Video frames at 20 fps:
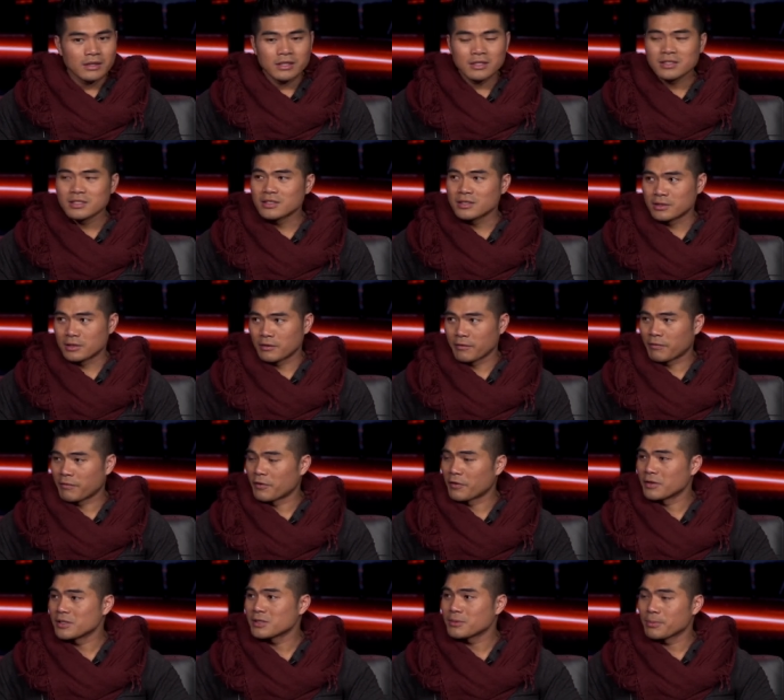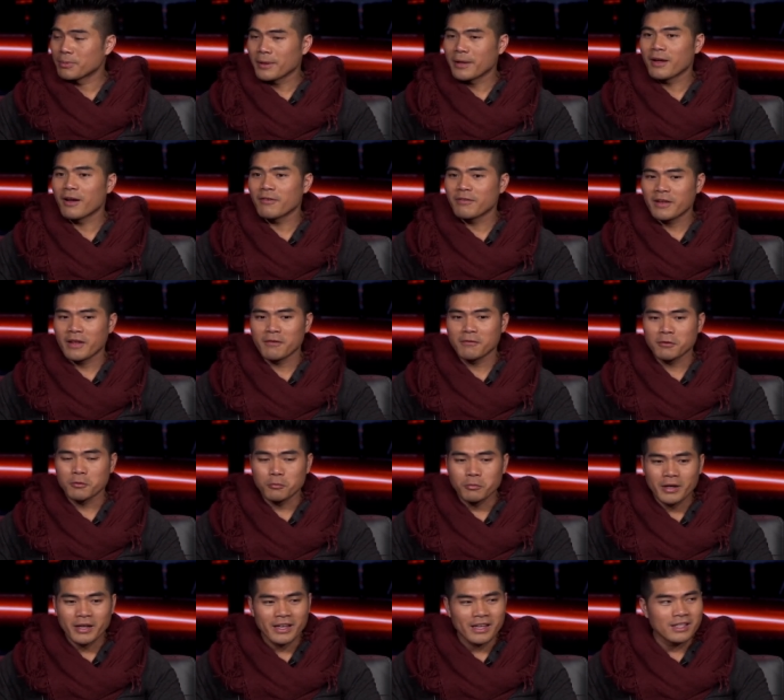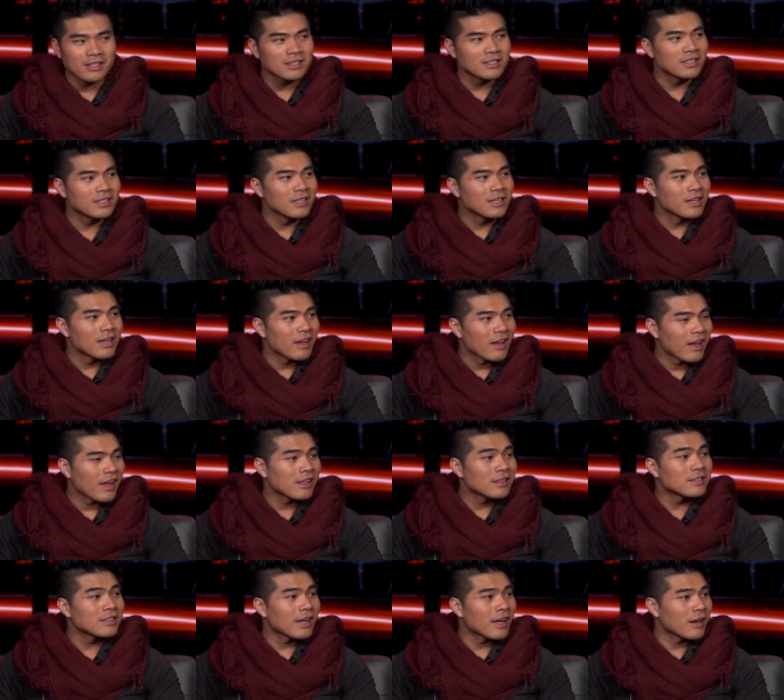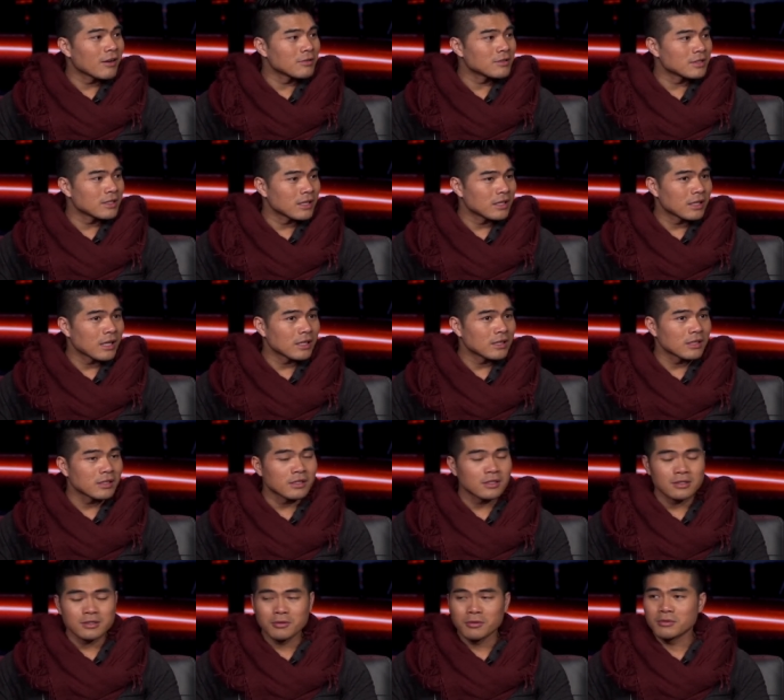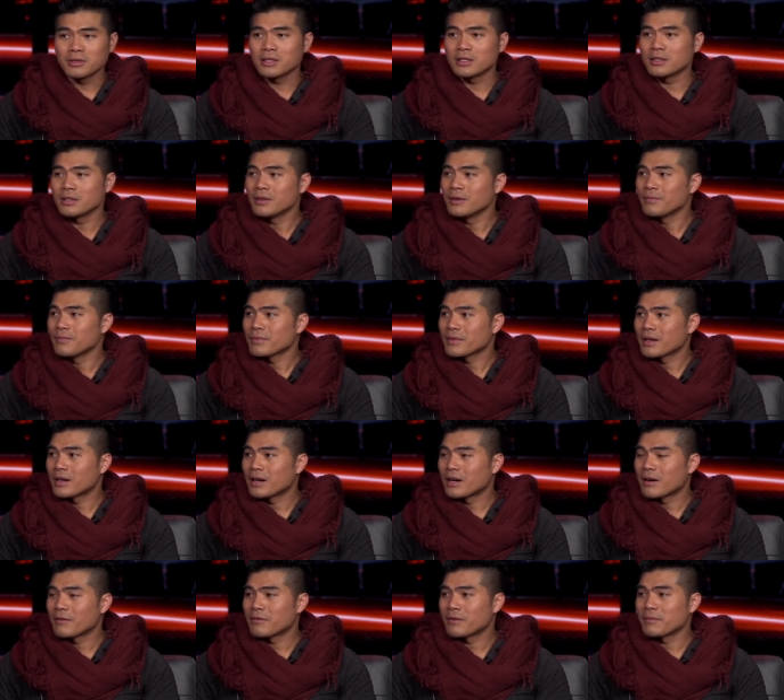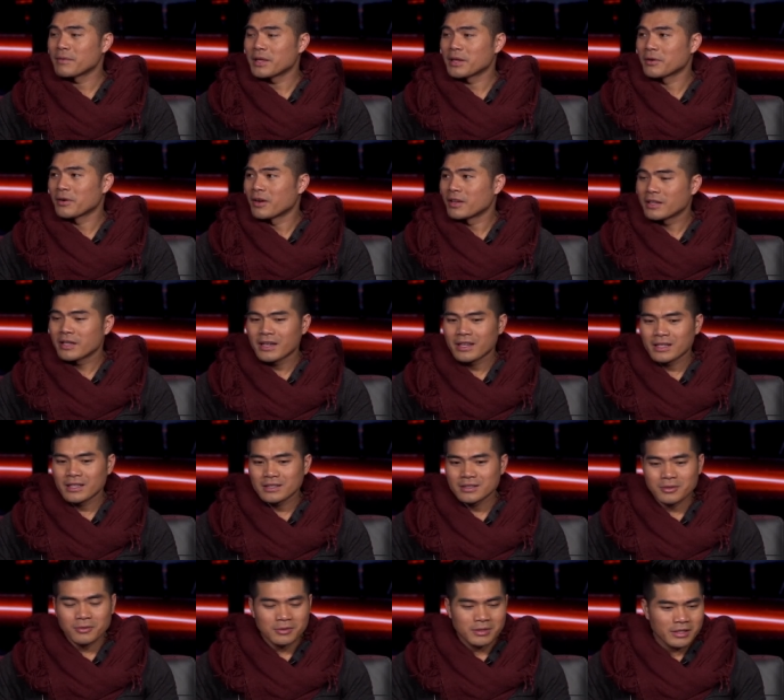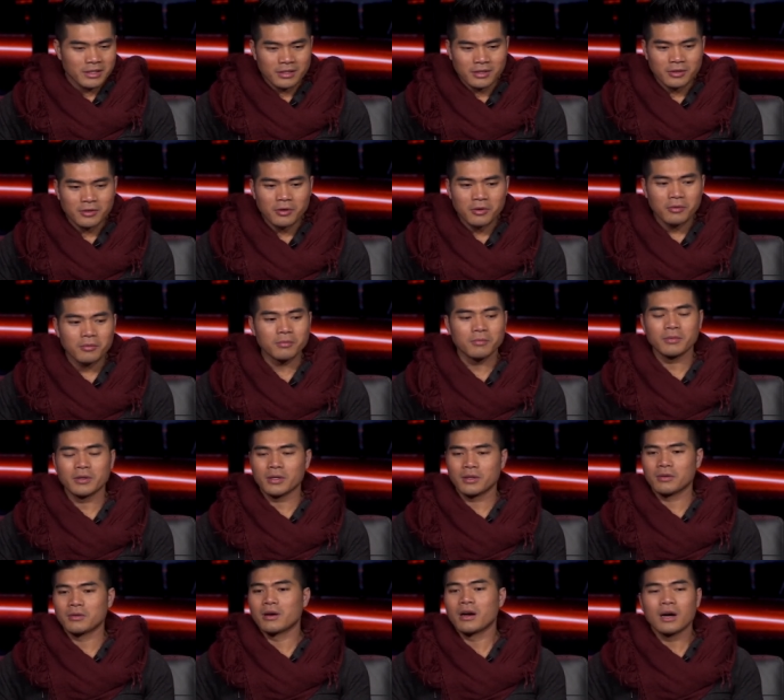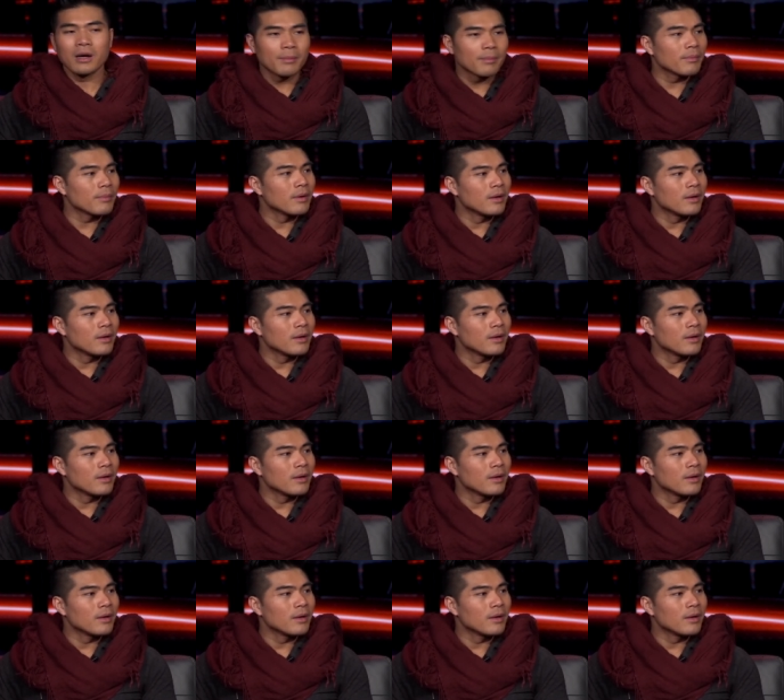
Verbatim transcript: This is the first playoff game for Wiggins and Towns, and I think there's only uh, from here on then it's only gonna go you know up